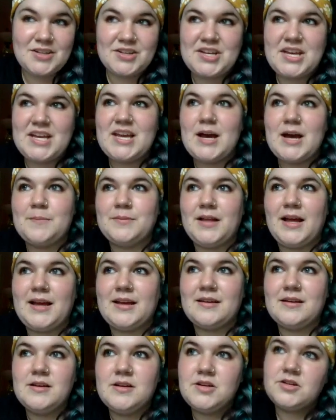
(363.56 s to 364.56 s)
and looking up like
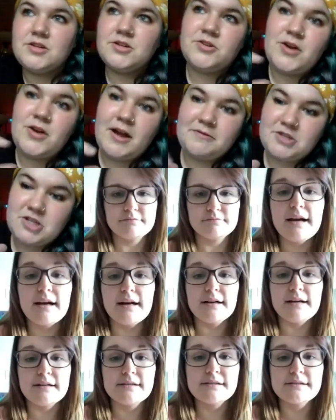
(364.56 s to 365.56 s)
right. craft shows.
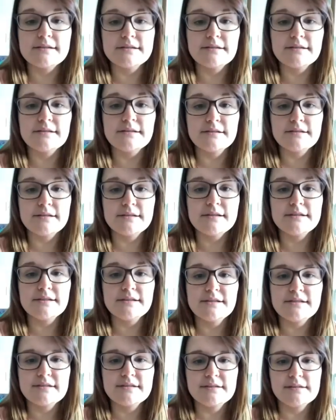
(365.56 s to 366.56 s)
Yeah. You know, like
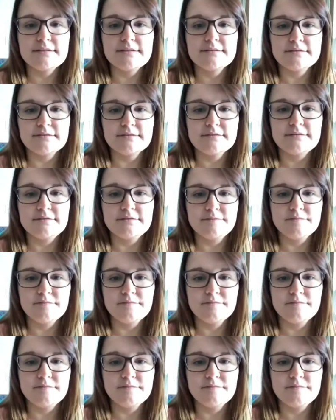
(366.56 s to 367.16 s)
looking at other